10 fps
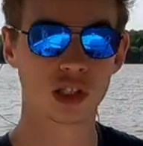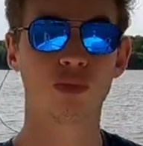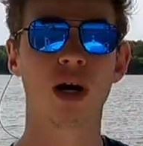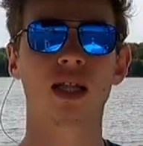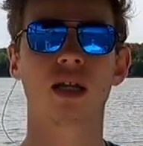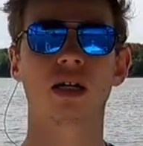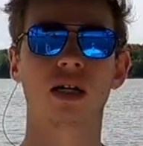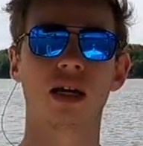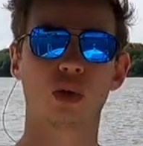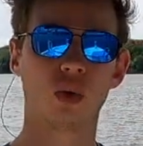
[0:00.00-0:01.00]
that spot lock
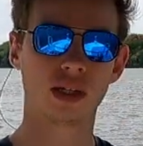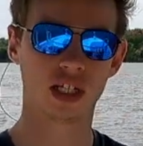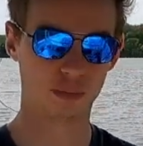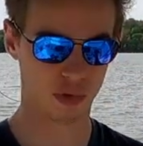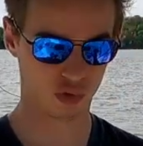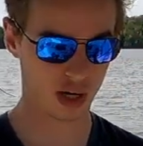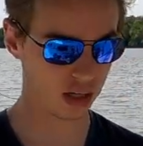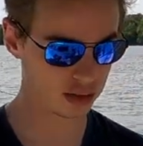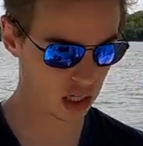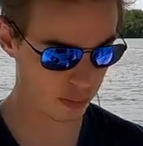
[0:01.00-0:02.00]
can't quite keep me right
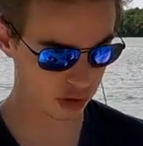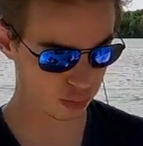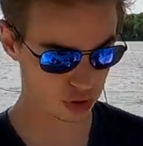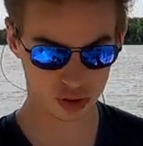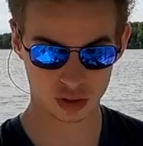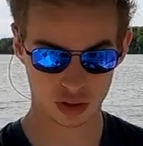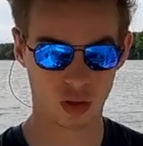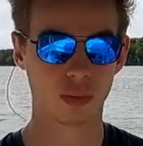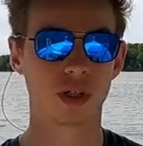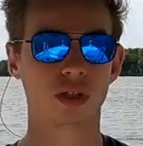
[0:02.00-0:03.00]
on top of the bushes,
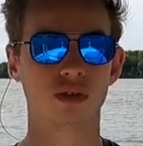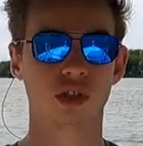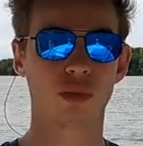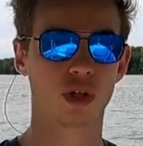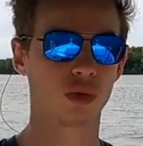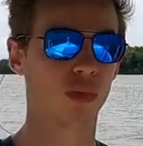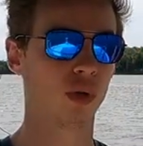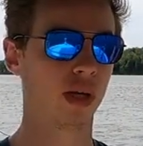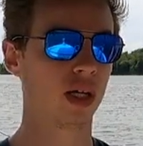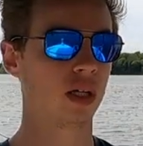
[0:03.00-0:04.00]
so I'm going to use this marker
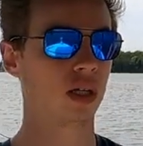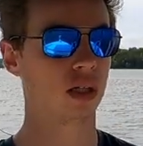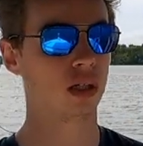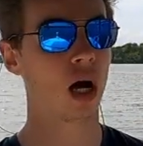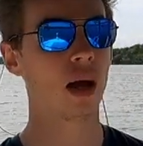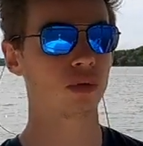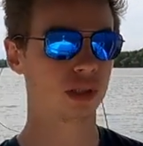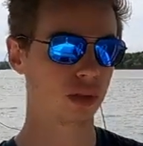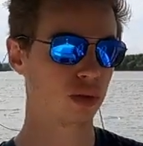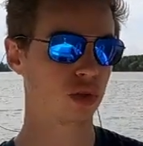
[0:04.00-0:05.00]
buoy. I will
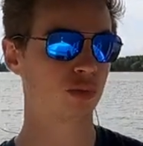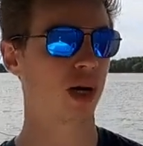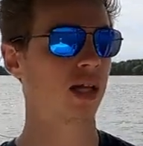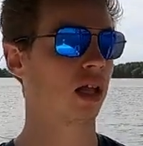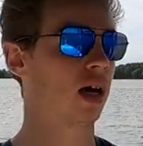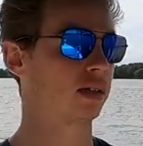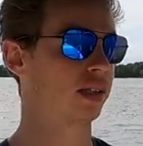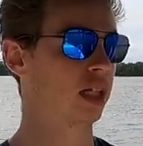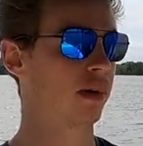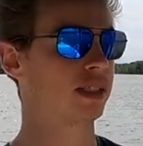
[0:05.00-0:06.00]
still use spot lock
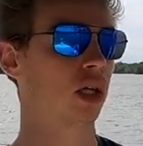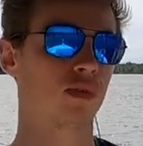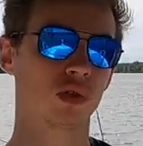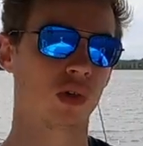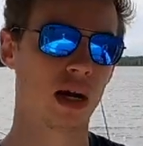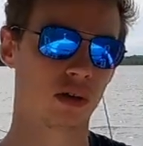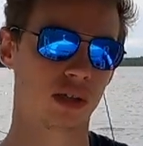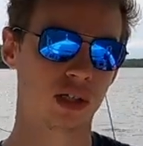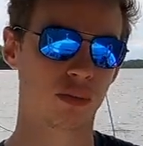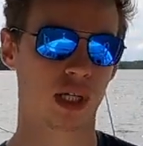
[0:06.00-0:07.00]
to keep myself
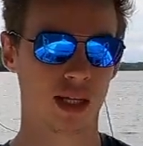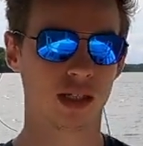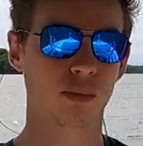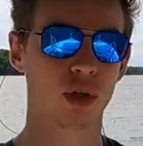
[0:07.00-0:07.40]
around it, but I like the